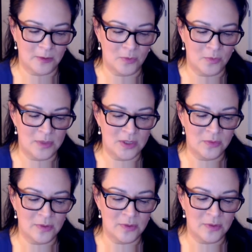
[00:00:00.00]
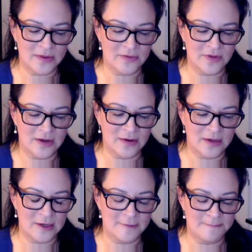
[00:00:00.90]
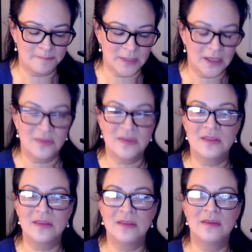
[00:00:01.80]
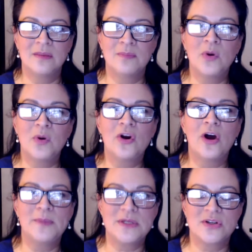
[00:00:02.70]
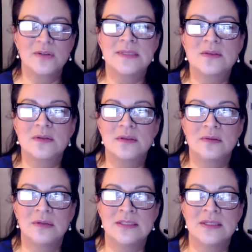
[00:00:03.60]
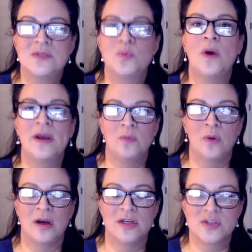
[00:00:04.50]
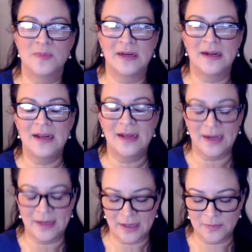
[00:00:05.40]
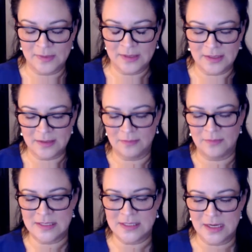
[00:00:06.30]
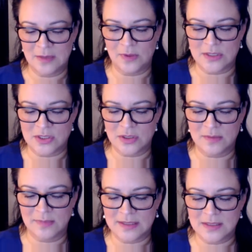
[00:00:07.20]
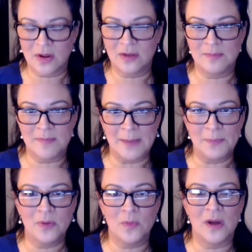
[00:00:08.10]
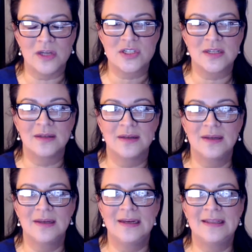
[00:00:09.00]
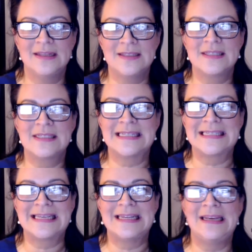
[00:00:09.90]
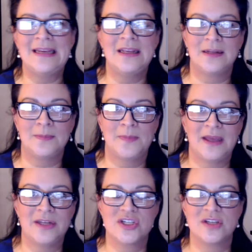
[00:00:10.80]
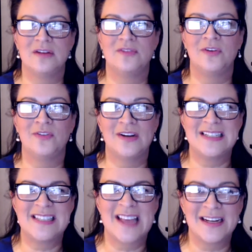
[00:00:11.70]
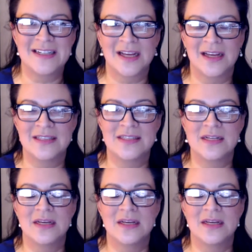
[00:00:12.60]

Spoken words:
we grew up with the more common term is whitewashed, but I really resonate with a term that's called maple washing. And this is this Canadian penchant for a very sanitized